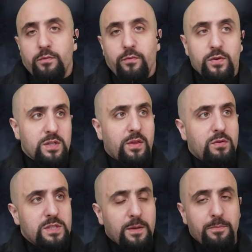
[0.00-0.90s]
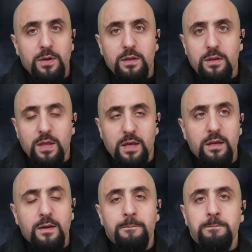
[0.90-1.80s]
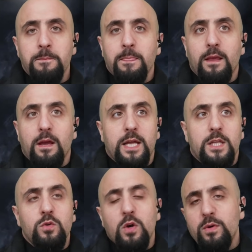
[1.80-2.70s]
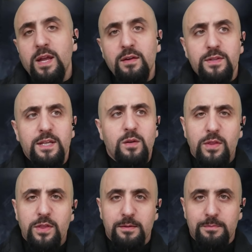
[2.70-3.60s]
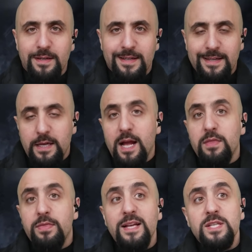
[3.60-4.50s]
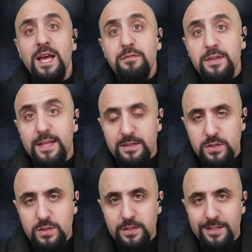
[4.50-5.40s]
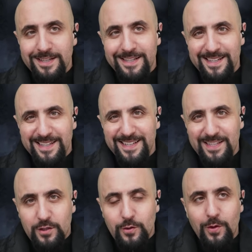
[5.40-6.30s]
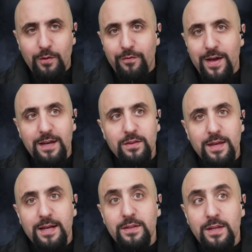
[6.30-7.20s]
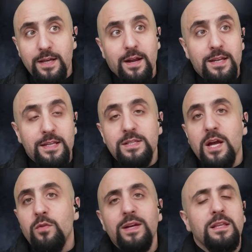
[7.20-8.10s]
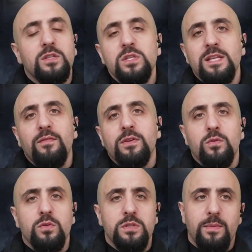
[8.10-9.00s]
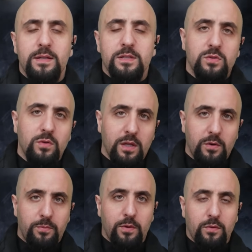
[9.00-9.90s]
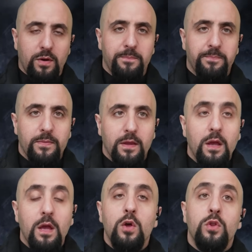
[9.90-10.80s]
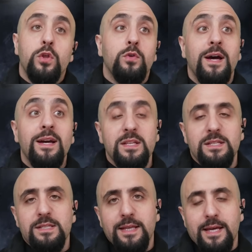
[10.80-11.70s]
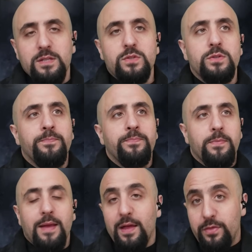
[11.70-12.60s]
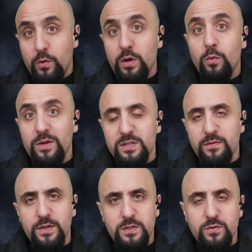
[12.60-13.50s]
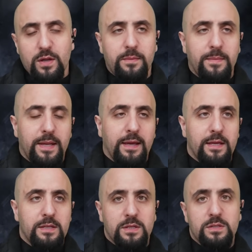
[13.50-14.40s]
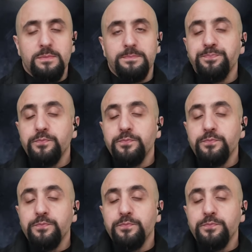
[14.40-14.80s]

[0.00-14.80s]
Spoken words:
firstly, they're a separate thing, and you go and have a deal with them. And that's evidence to the fact that Iran is directly just having talks about its nuclear program. The United States, at the request of Israel in many cases,